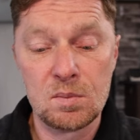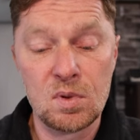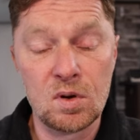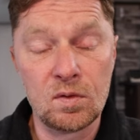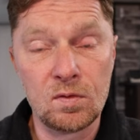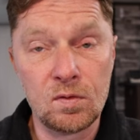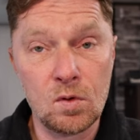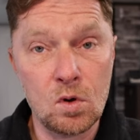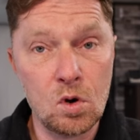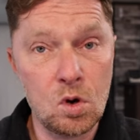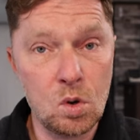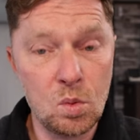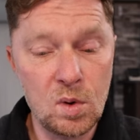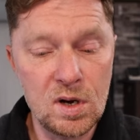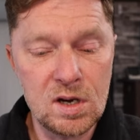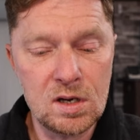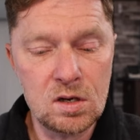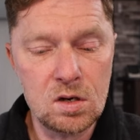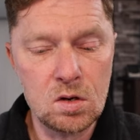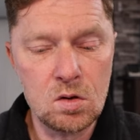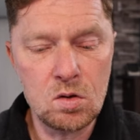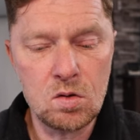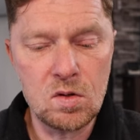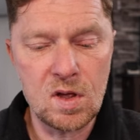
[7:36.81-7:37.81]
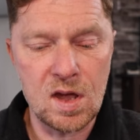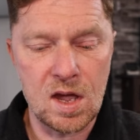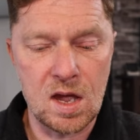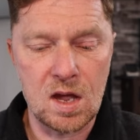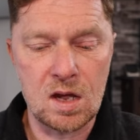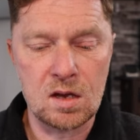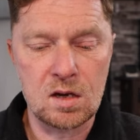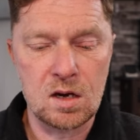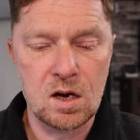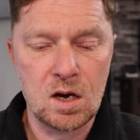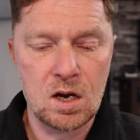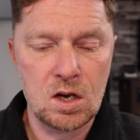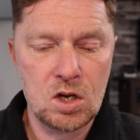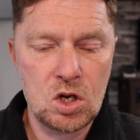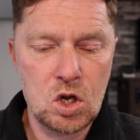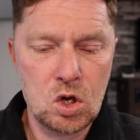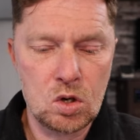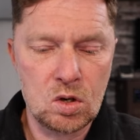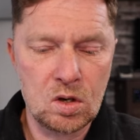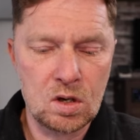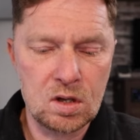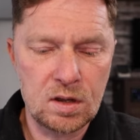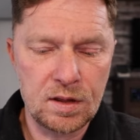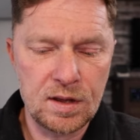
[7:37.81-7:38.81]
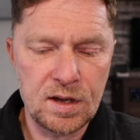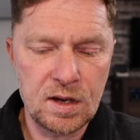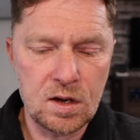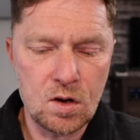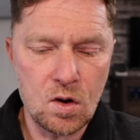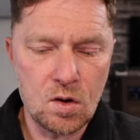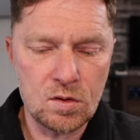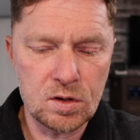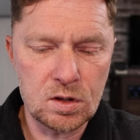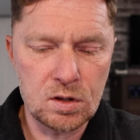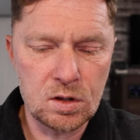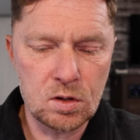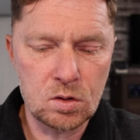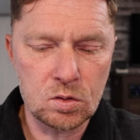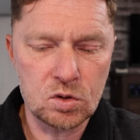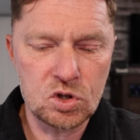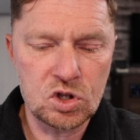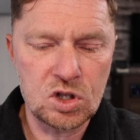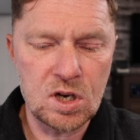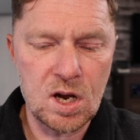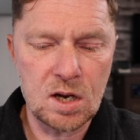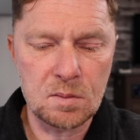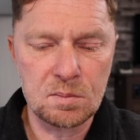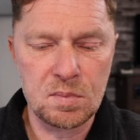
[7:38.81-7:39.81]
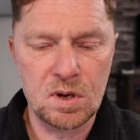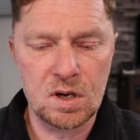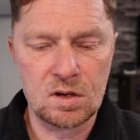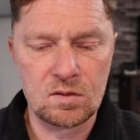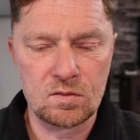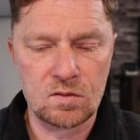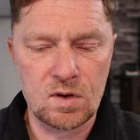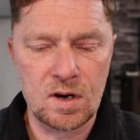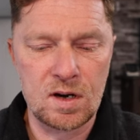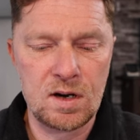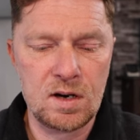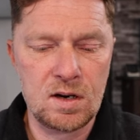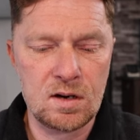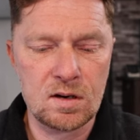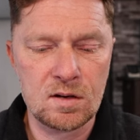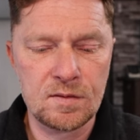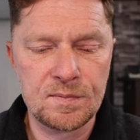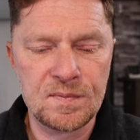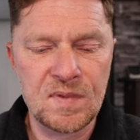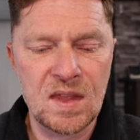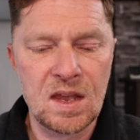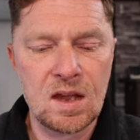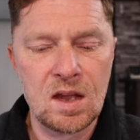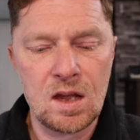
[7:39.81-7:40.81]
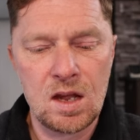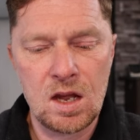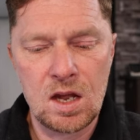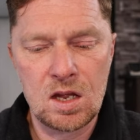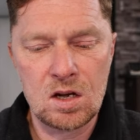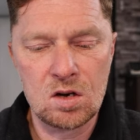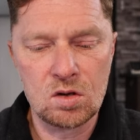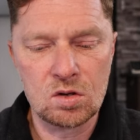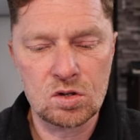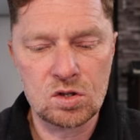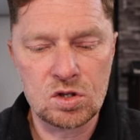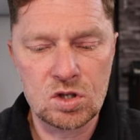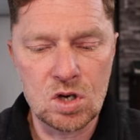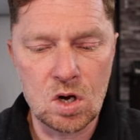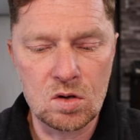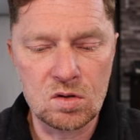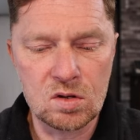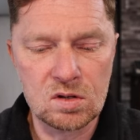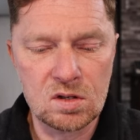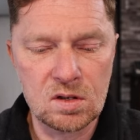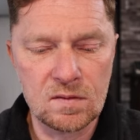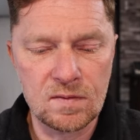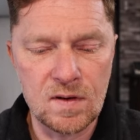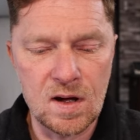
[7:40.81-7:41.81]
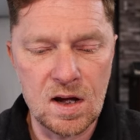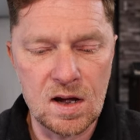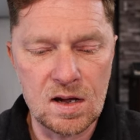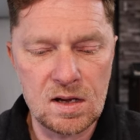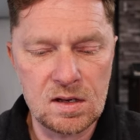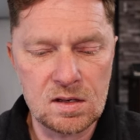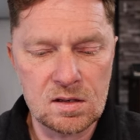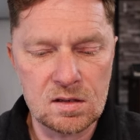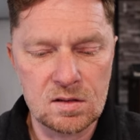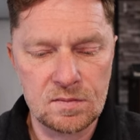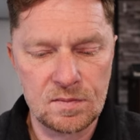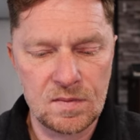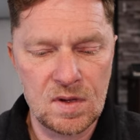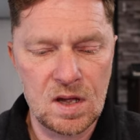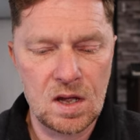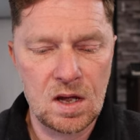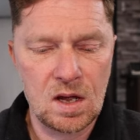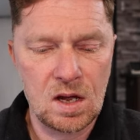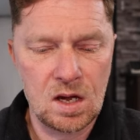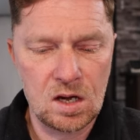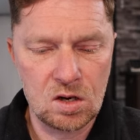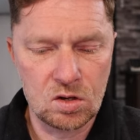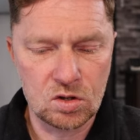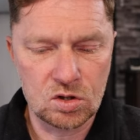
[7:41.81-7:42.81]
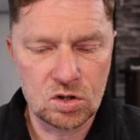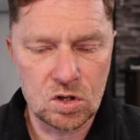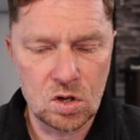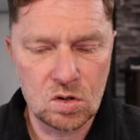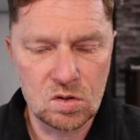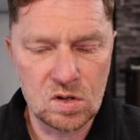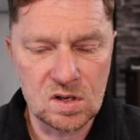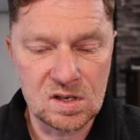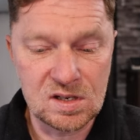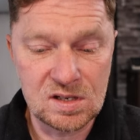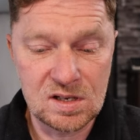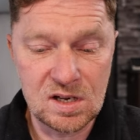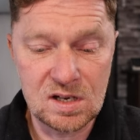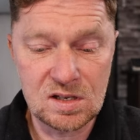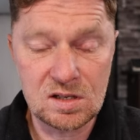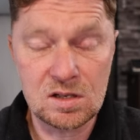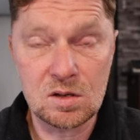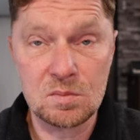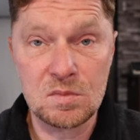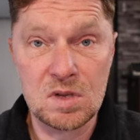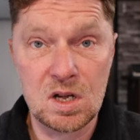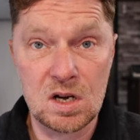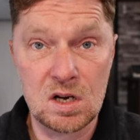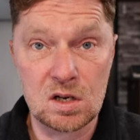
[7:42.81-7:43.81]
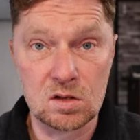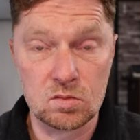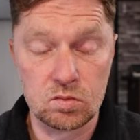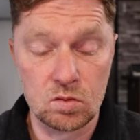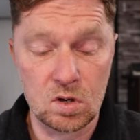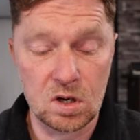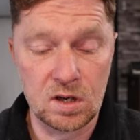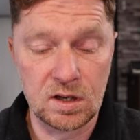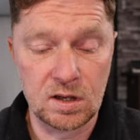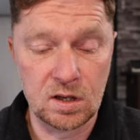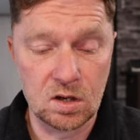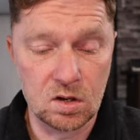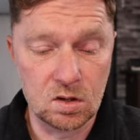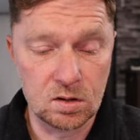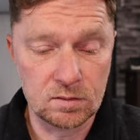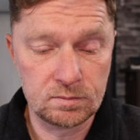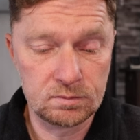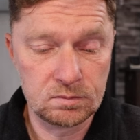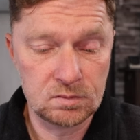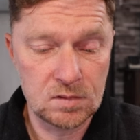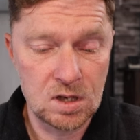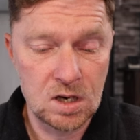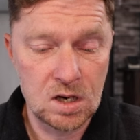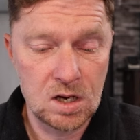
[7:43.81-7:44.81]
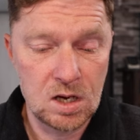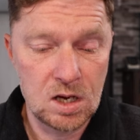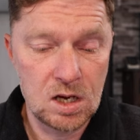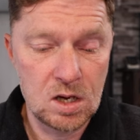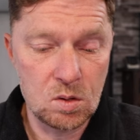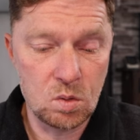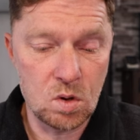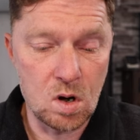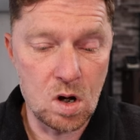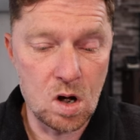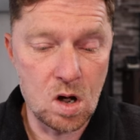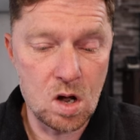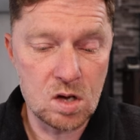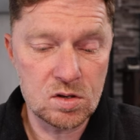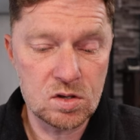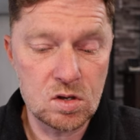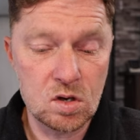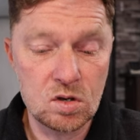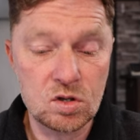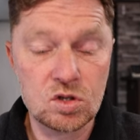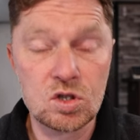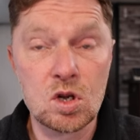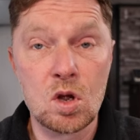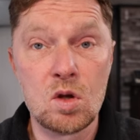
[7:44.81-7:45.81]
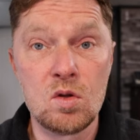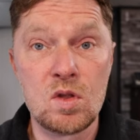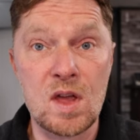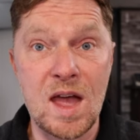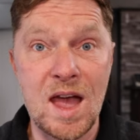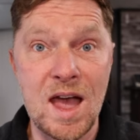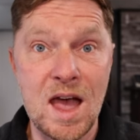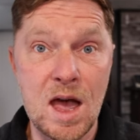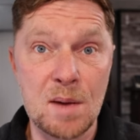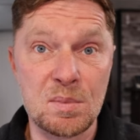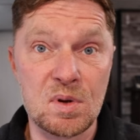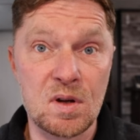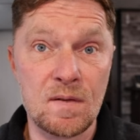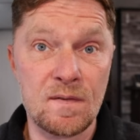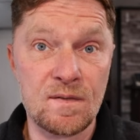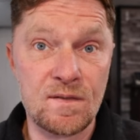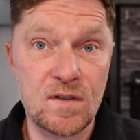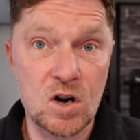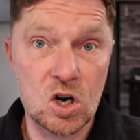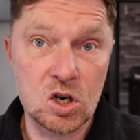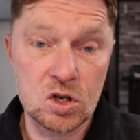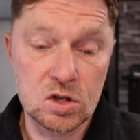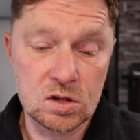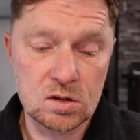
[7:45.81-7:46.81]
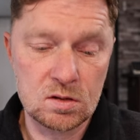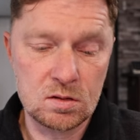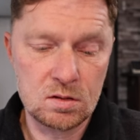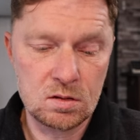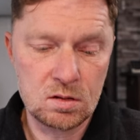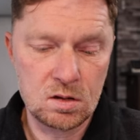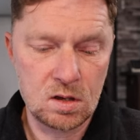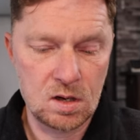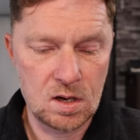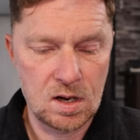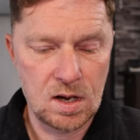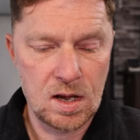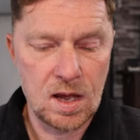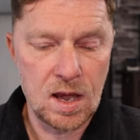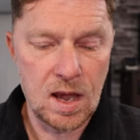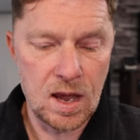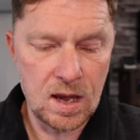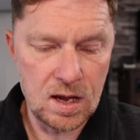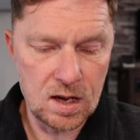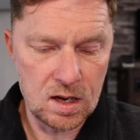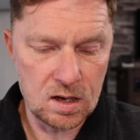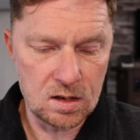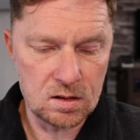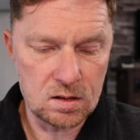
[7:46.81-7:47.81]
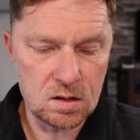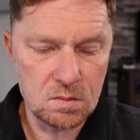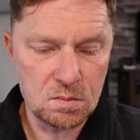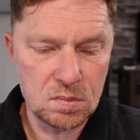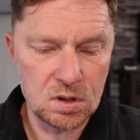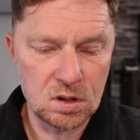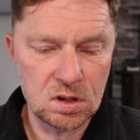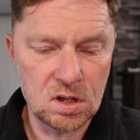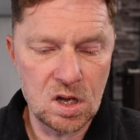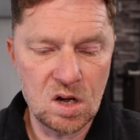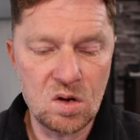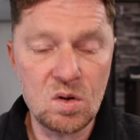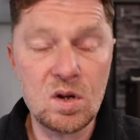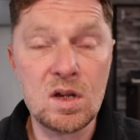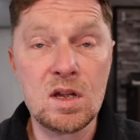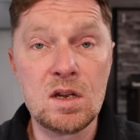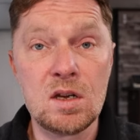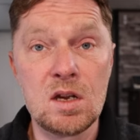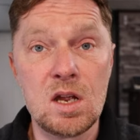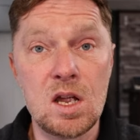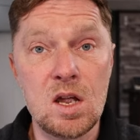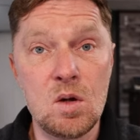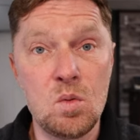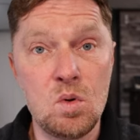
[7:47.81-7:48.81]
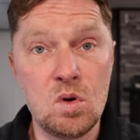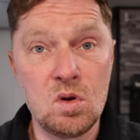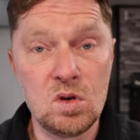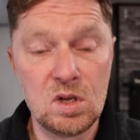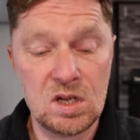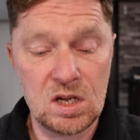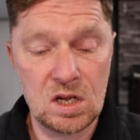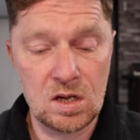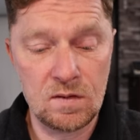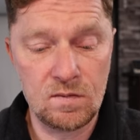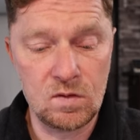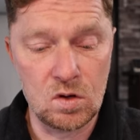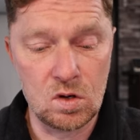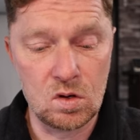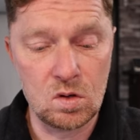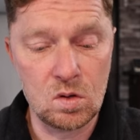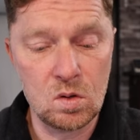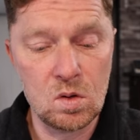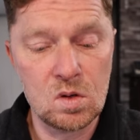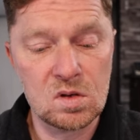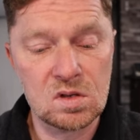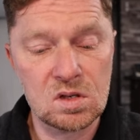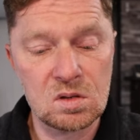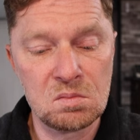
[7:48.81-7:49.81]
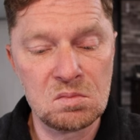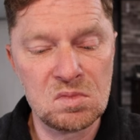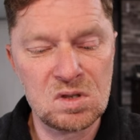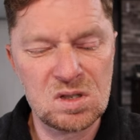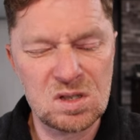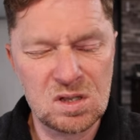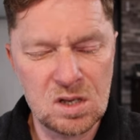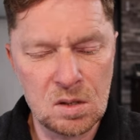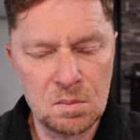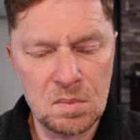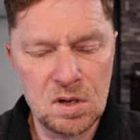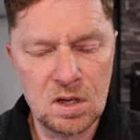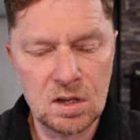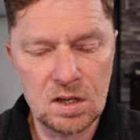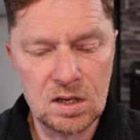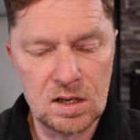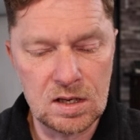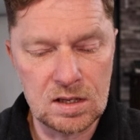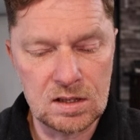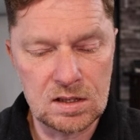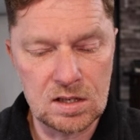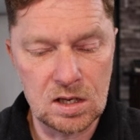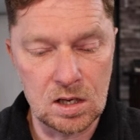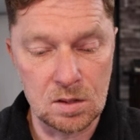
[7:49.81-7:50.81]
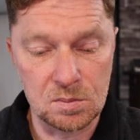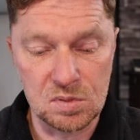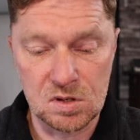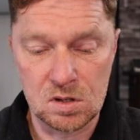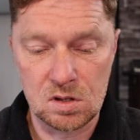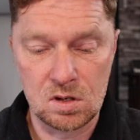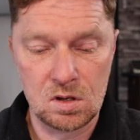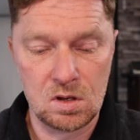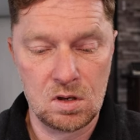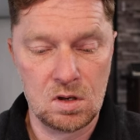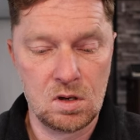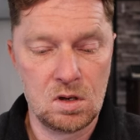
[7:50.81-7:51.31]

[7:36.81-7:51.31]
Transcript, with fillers: Before we do that, you can click on the little check button right here and it'll show the device. It'll show the system that it's running on. It will also show the app version and below it, it will give you some stability tips.